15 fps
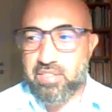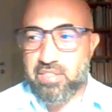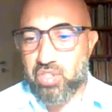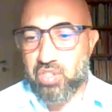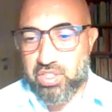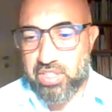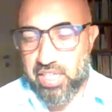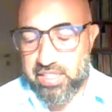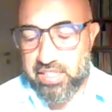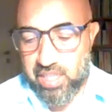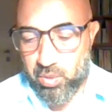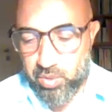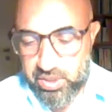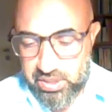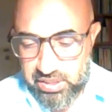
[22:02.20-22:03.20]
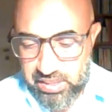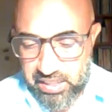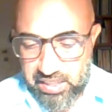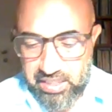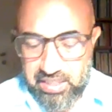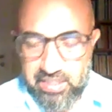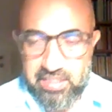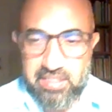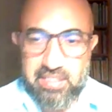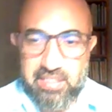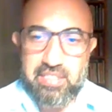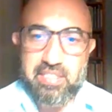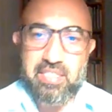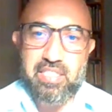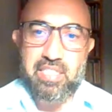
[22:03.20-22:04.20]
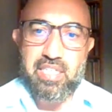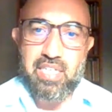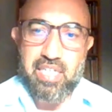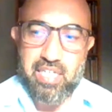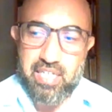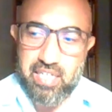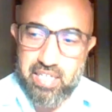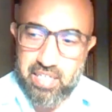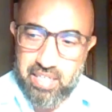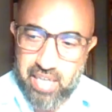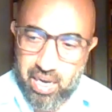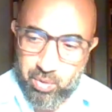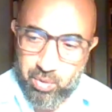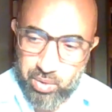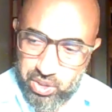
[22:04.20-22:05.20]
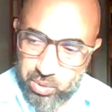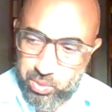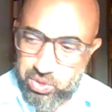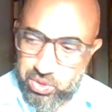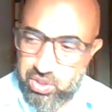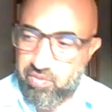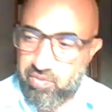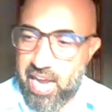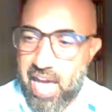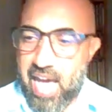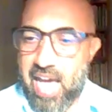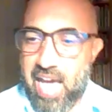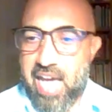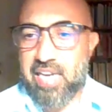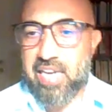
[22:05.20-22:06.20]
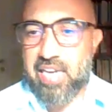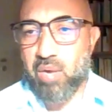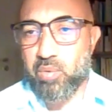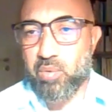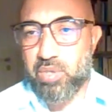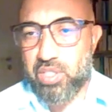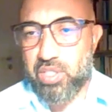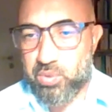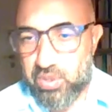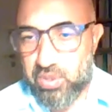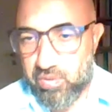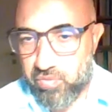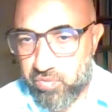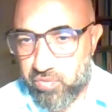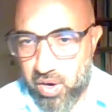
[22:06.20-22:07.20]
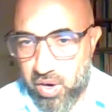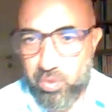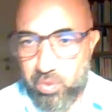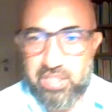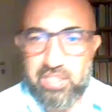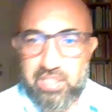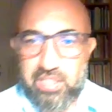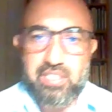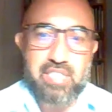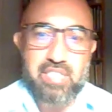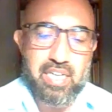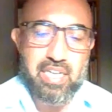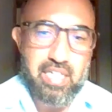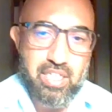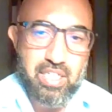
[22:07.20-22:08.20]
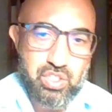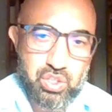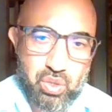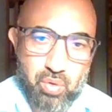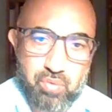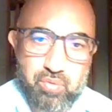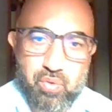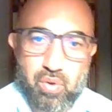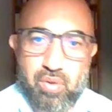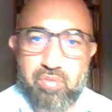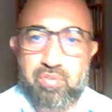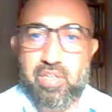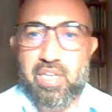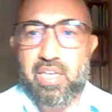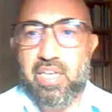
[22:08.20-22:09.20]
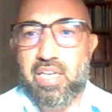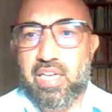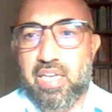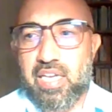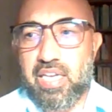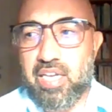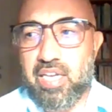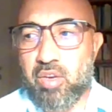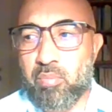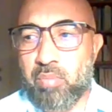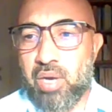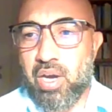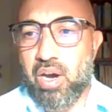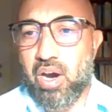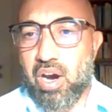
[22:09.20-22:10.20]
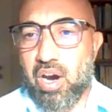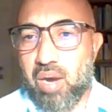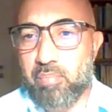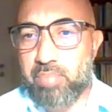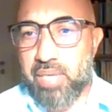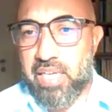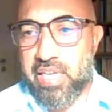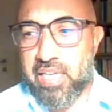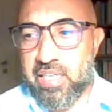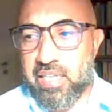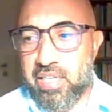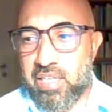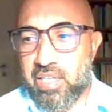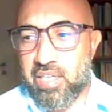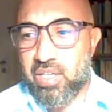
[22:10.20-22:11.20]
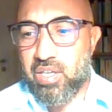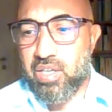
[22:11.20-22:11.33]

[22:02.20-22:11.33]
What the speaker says: such as our seas, our use of land, our use of forests, and so forth, are being